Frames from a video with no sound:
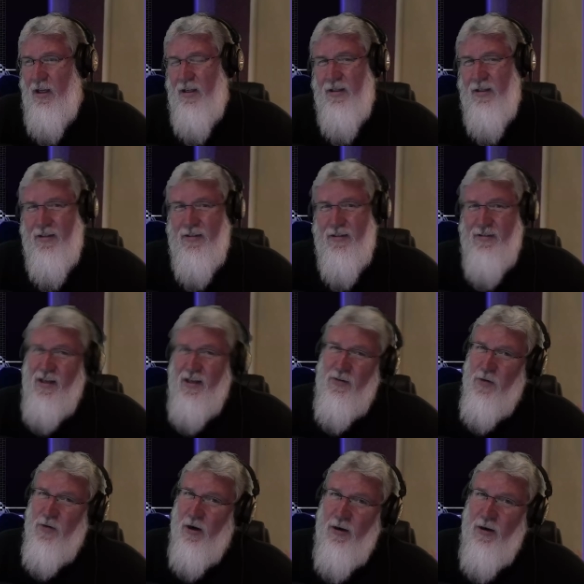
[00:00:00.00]
I
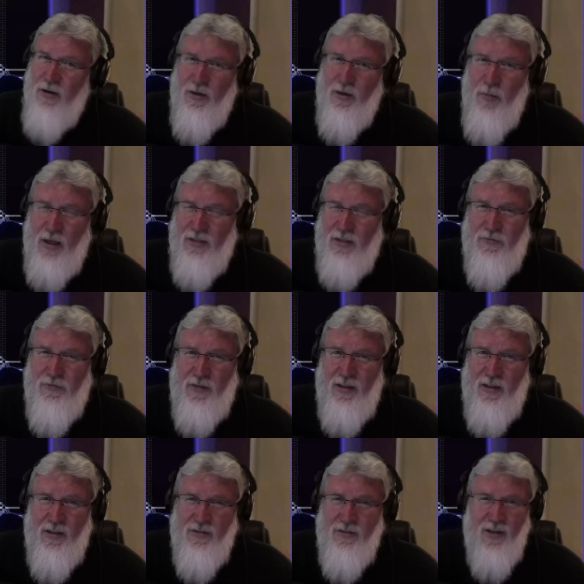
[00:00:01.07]
don't want to hurt anybody's
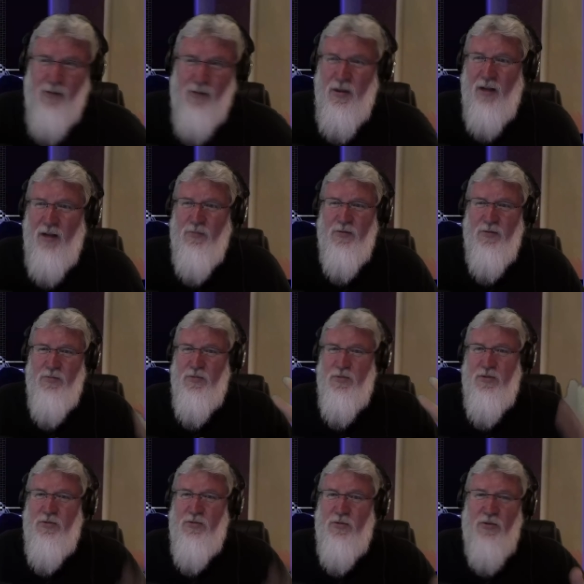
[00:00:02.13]
feelings. I mean,
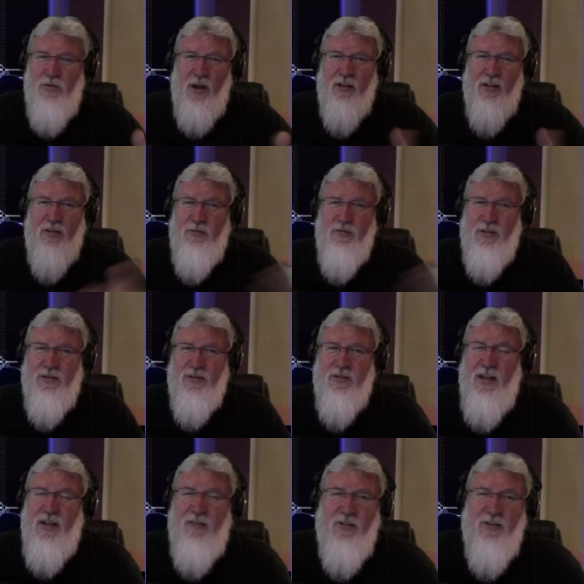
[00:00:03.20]
I'm trying to do this
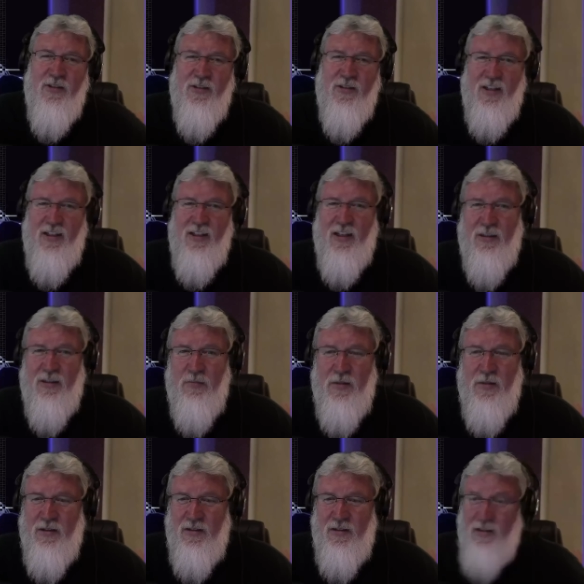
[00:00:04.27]
and have a good time
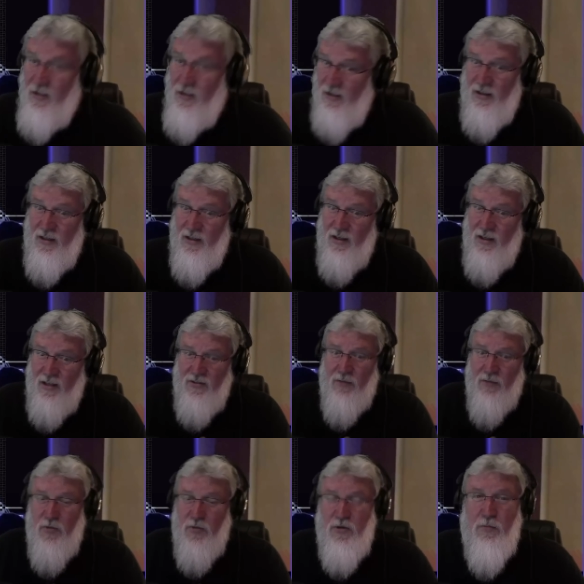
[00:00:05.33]
as
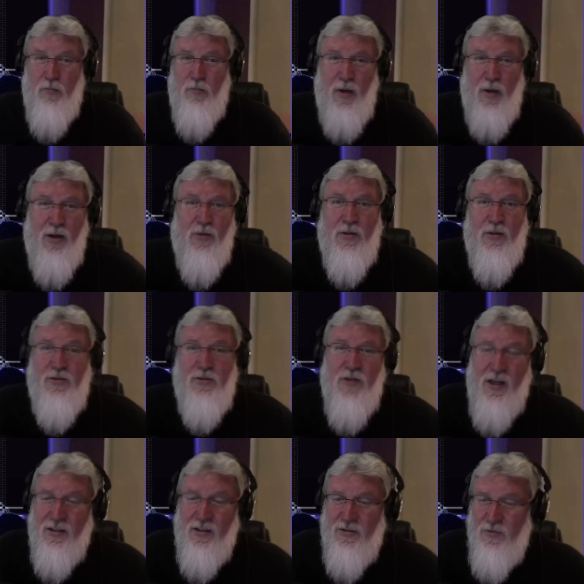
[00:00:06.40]
I'm sure Bo was
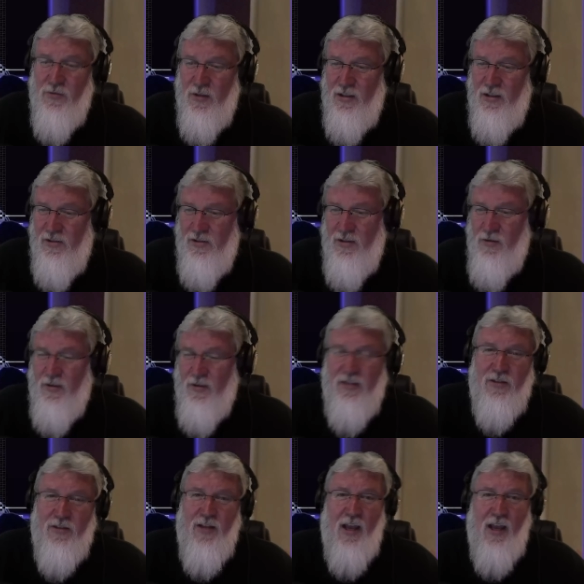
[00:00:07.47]
trying to do what he's doing
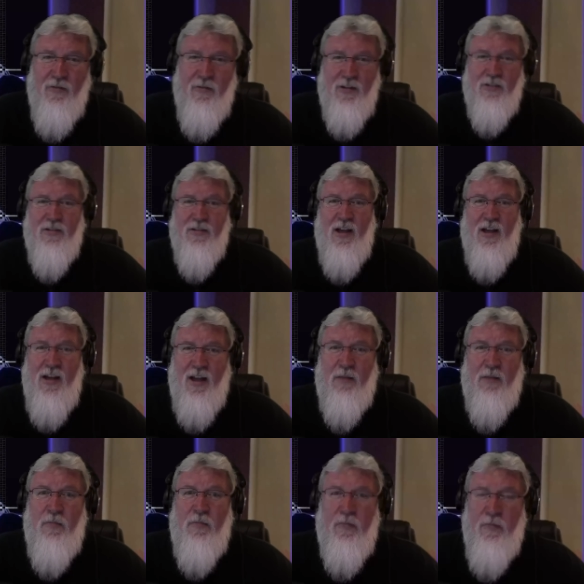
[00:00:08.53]
and just have a good time.